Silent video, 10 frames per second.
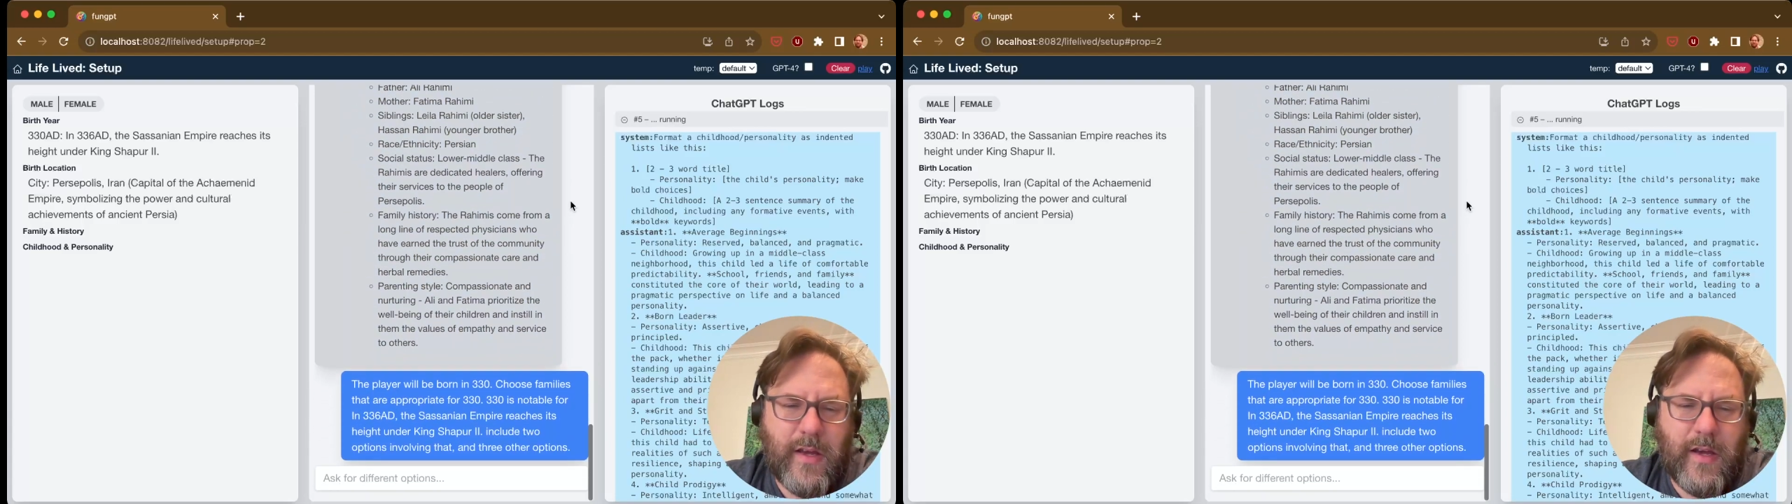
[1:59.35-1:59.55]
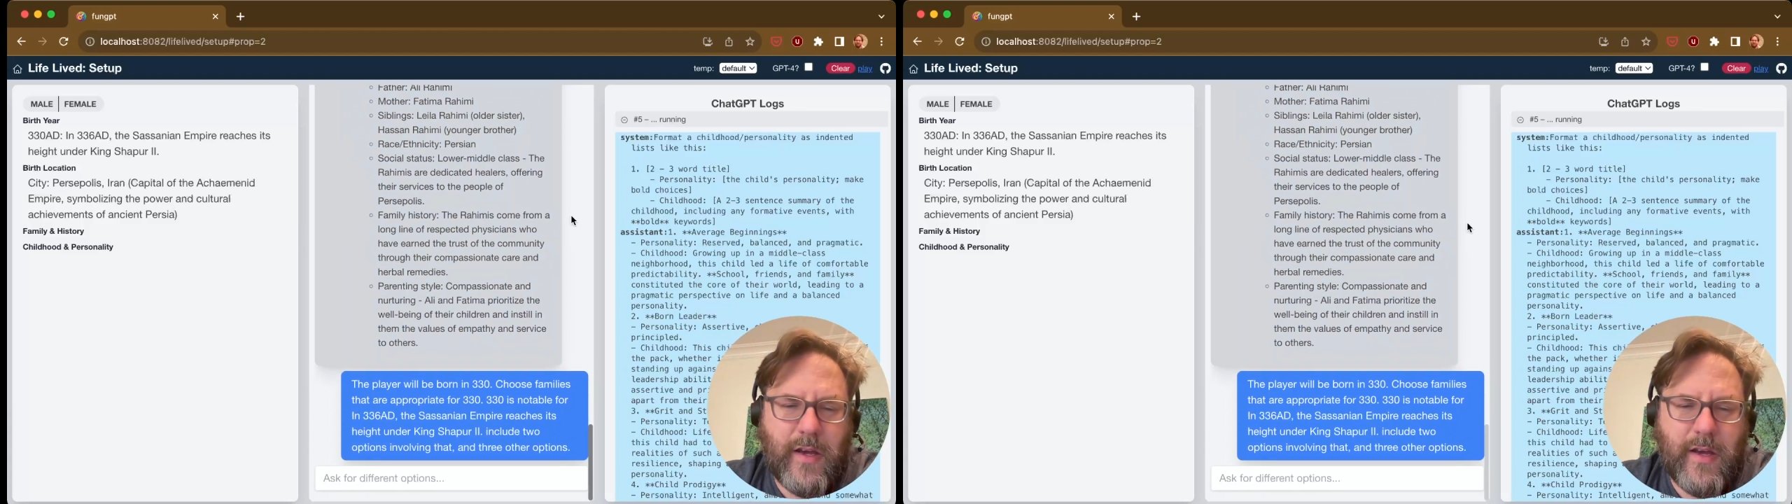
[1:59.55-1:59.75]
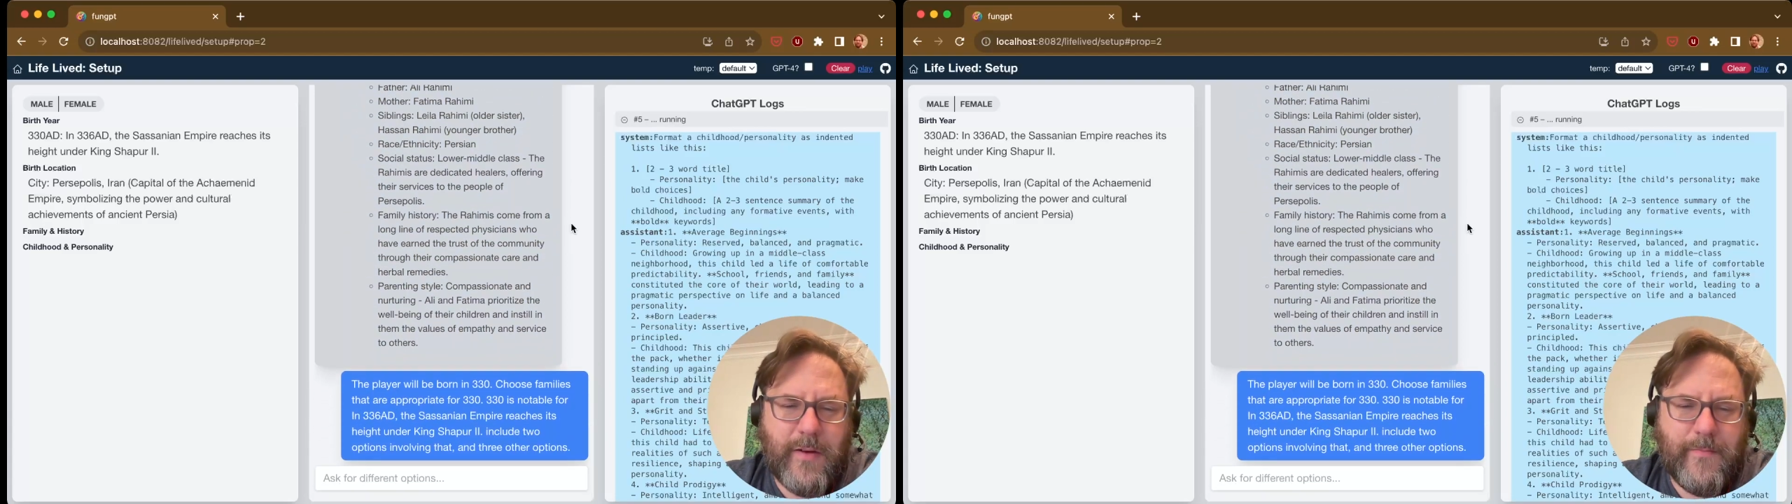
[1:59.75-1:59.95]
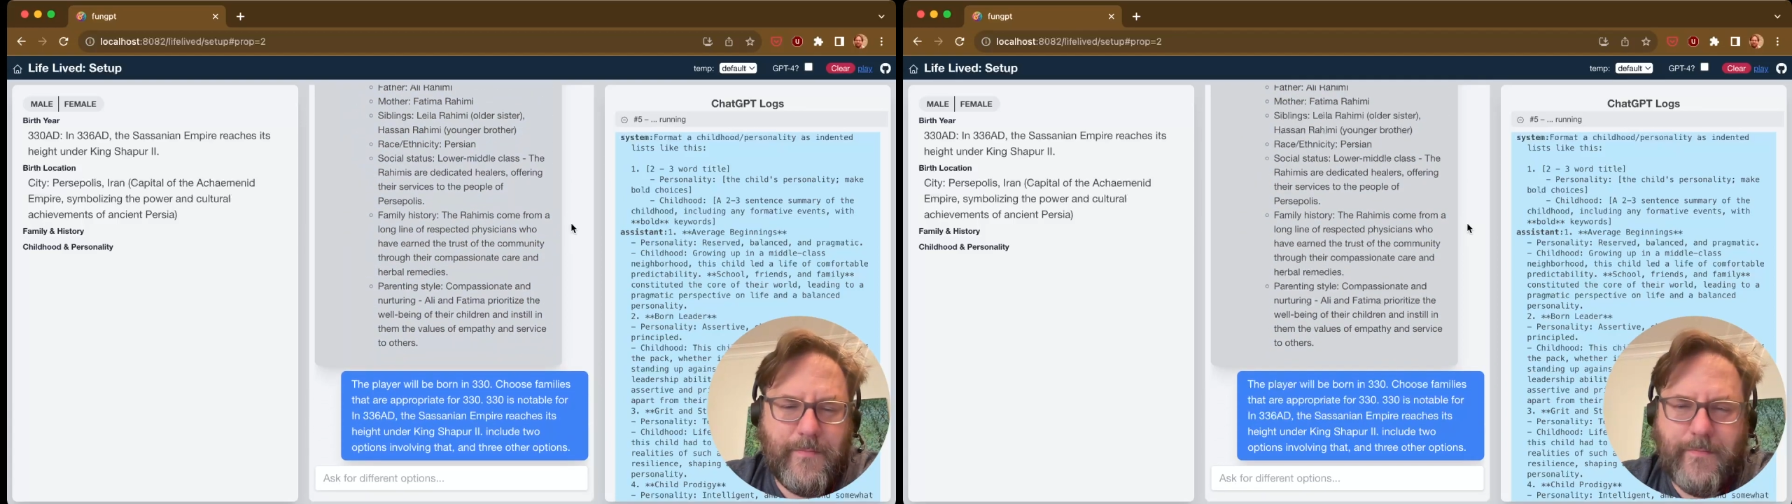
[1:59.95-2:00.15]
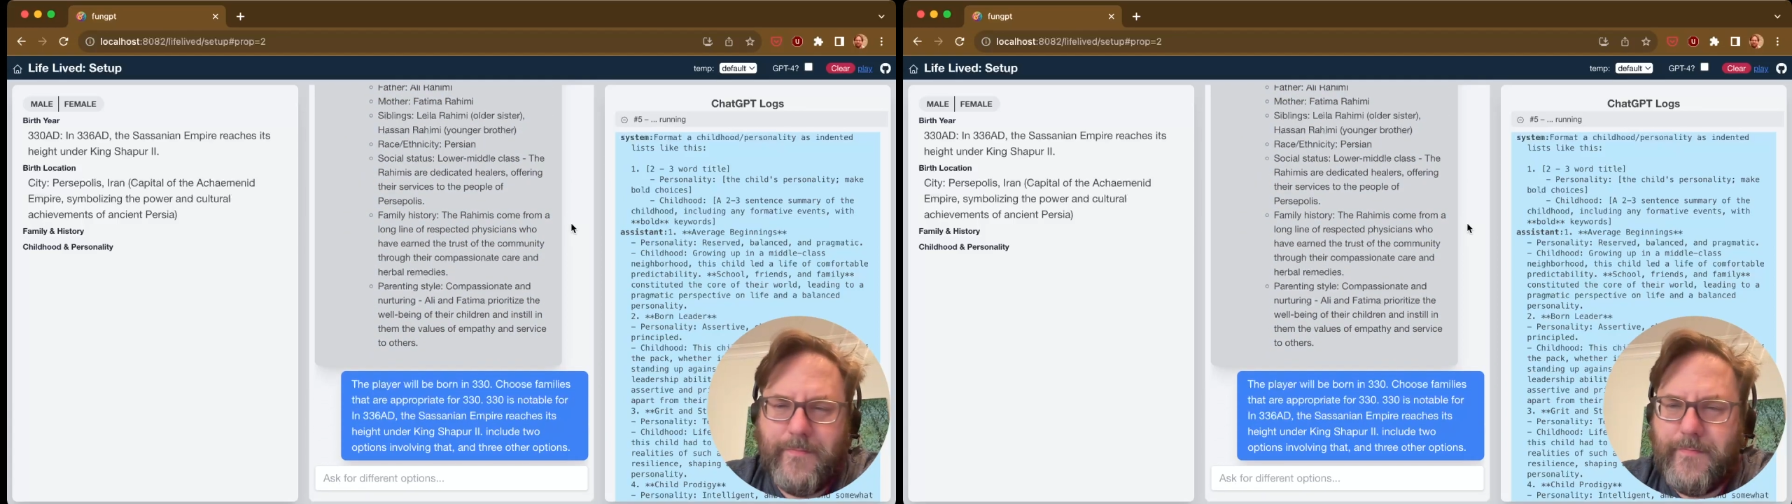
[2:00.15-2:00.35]
Um,
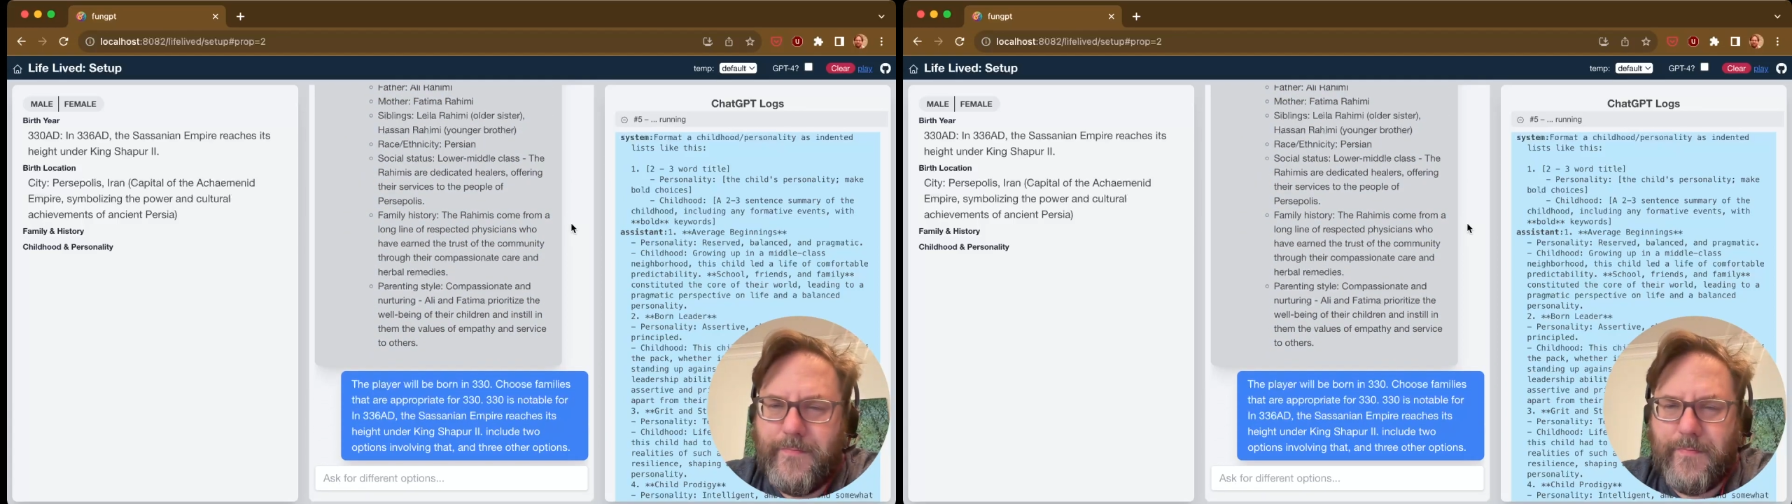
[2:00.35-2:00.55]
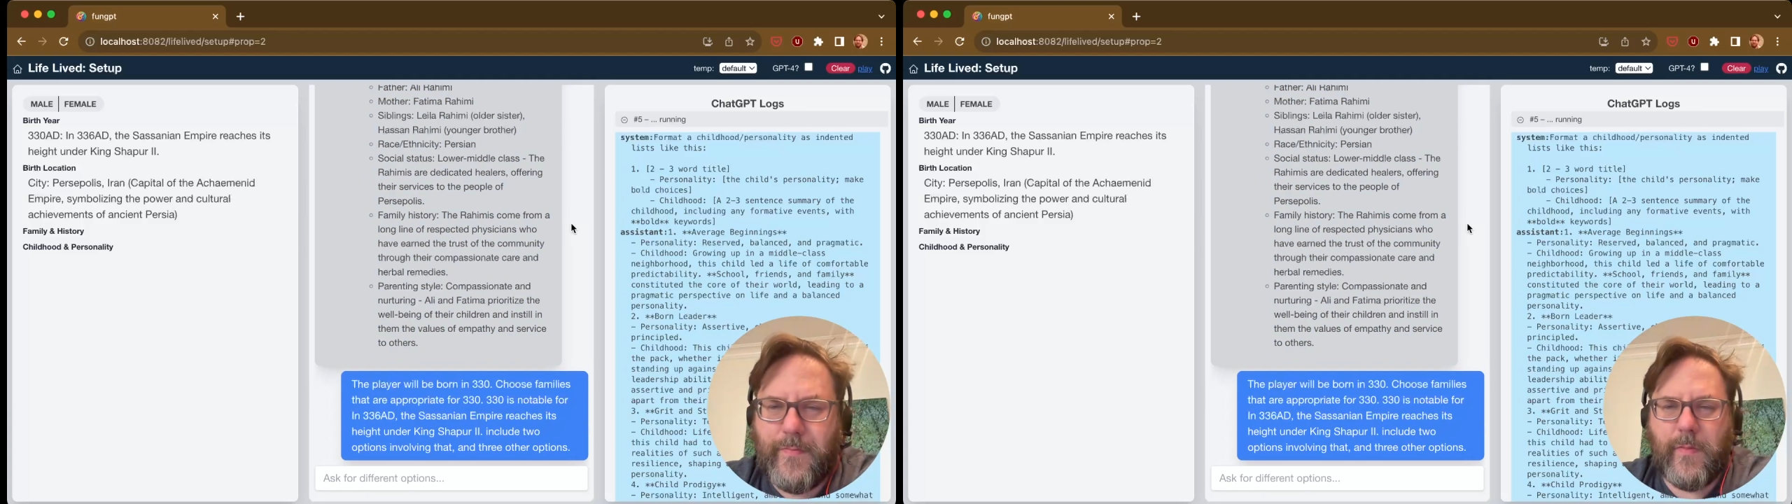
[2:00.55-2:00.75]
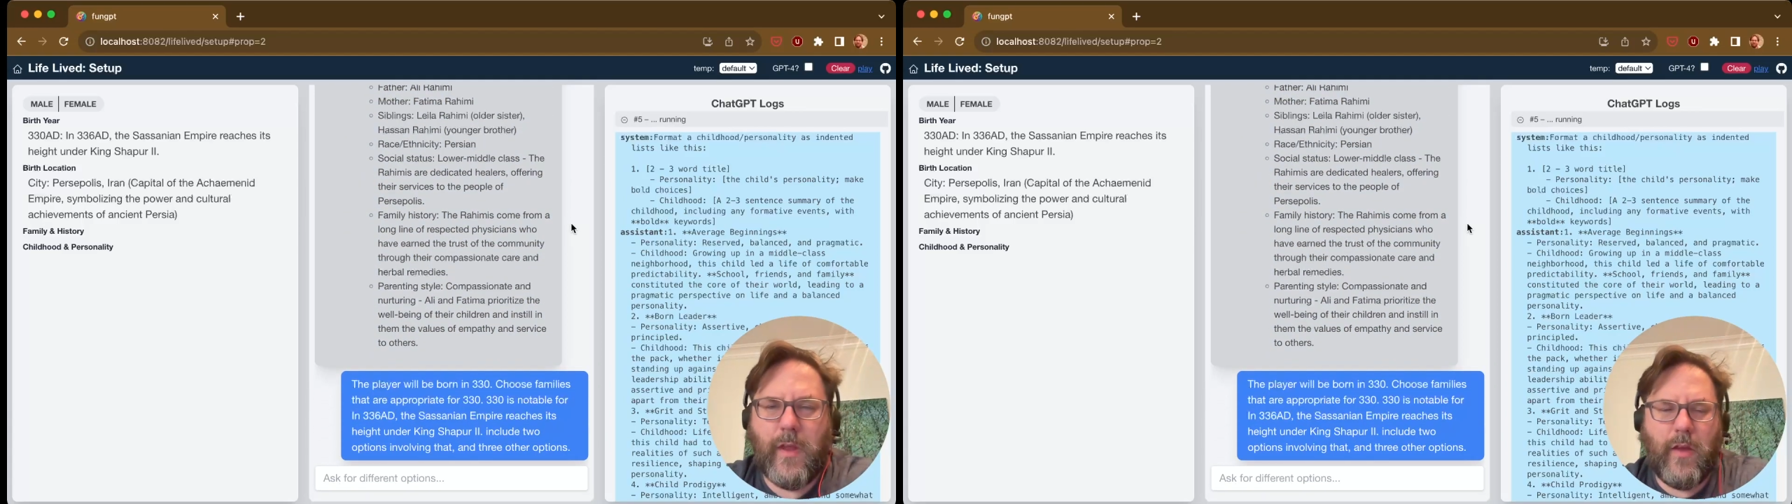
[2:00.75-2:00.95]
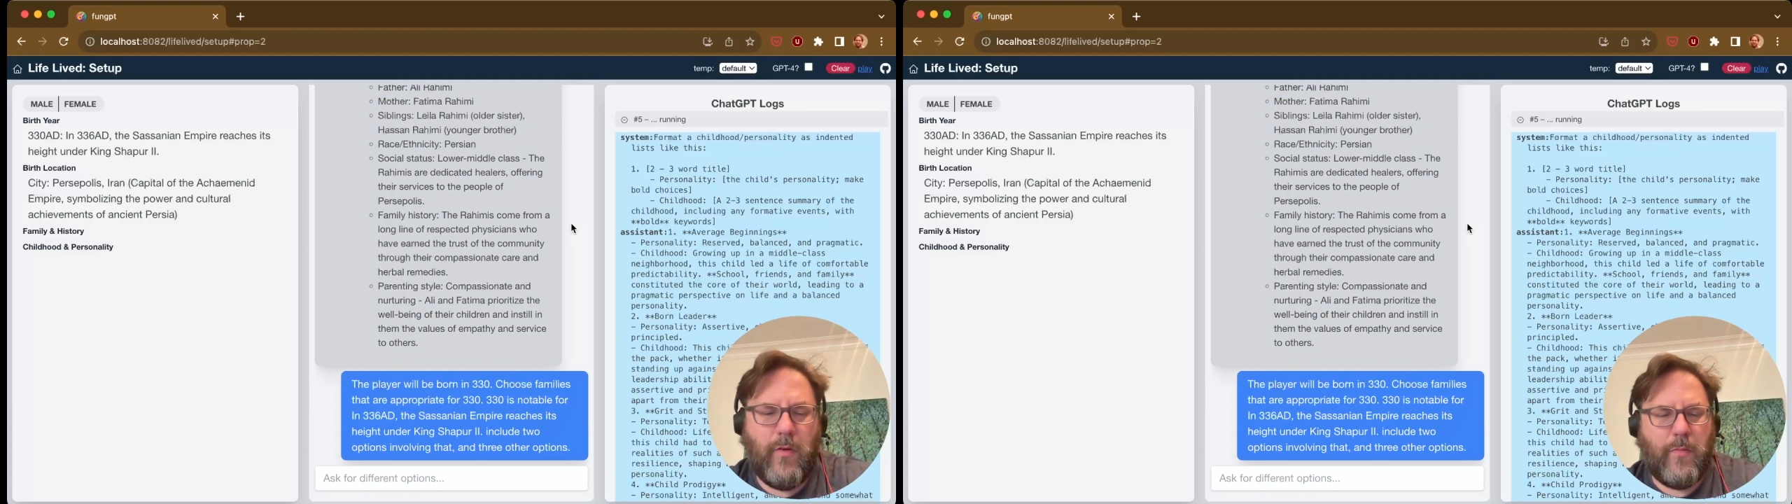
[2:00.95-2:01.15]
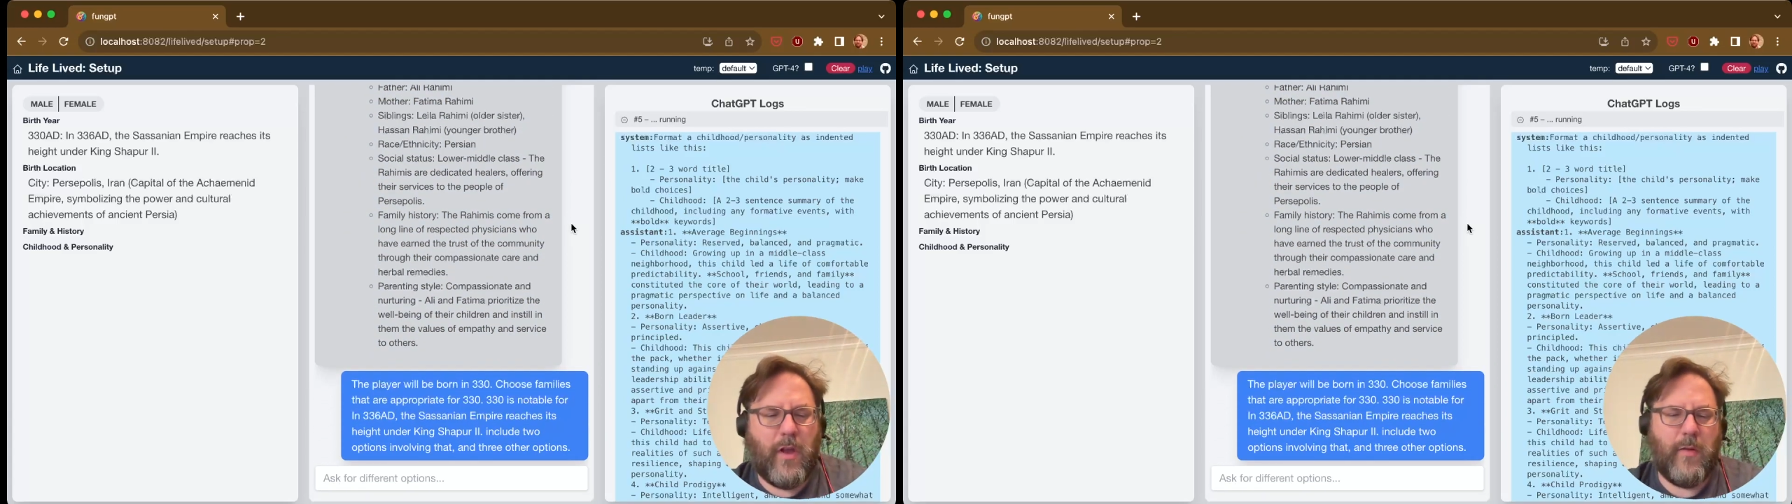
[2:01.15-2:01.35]
I'll probably